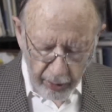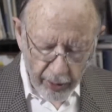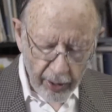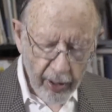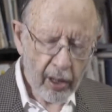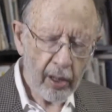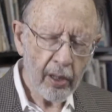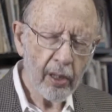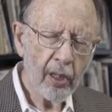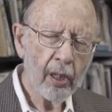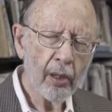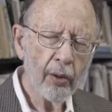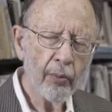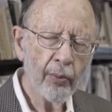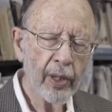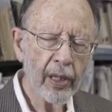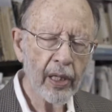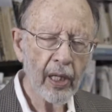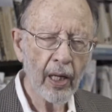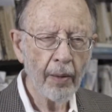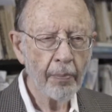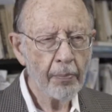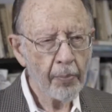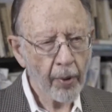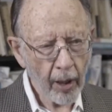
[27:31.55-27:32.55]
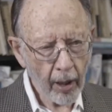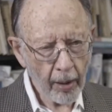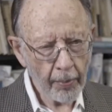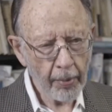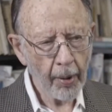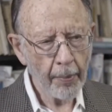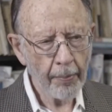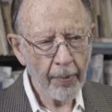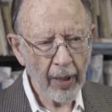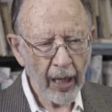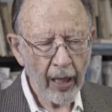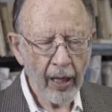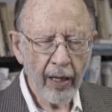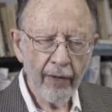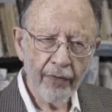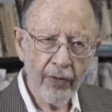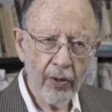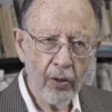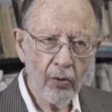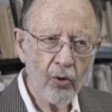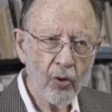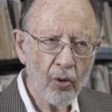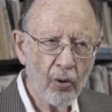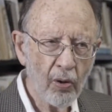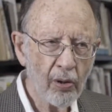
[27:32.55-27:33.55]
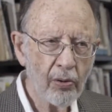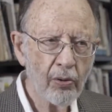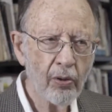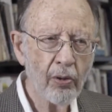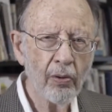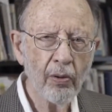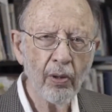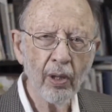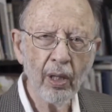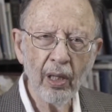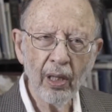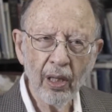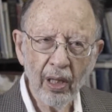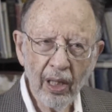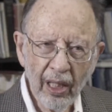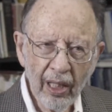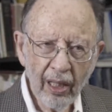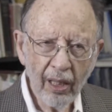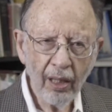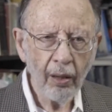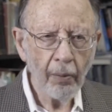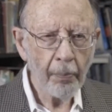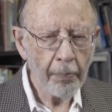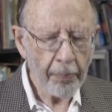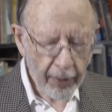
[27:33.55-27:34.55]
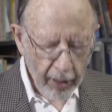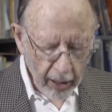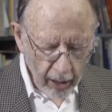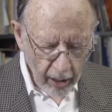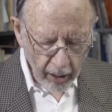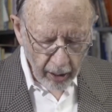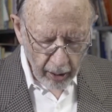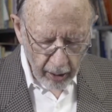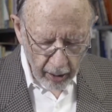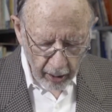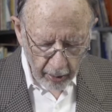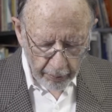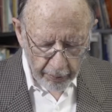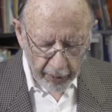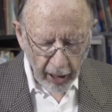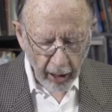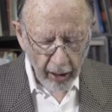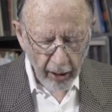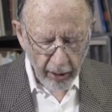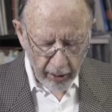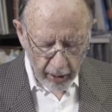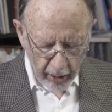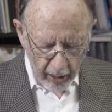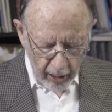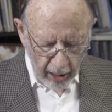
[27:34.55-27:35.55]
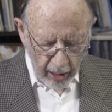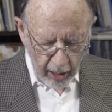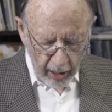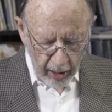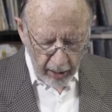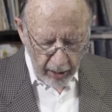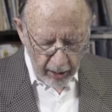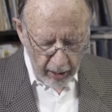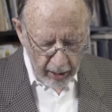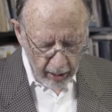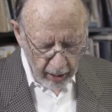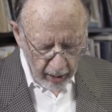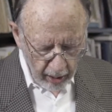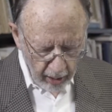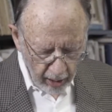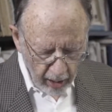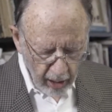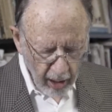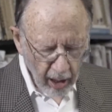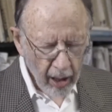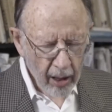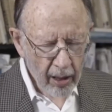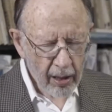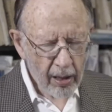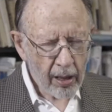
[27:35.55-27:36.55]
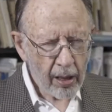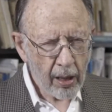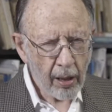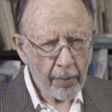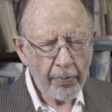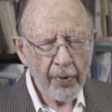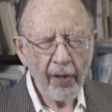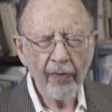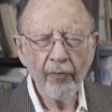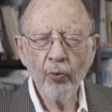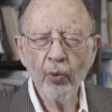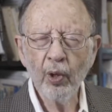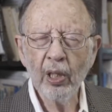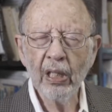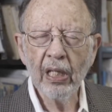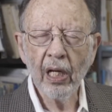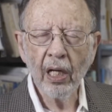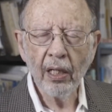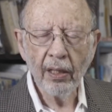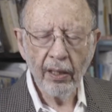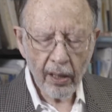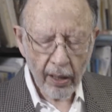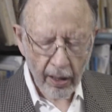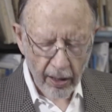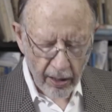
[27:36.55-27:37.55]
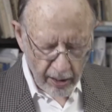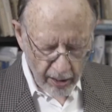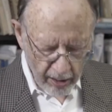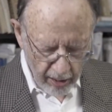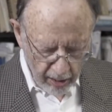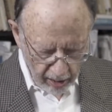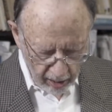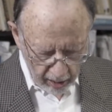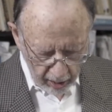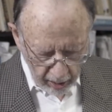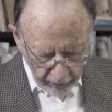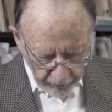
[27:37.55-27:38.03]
to deal with that problem, I have to talk to you a little bit about the concept of redundancy.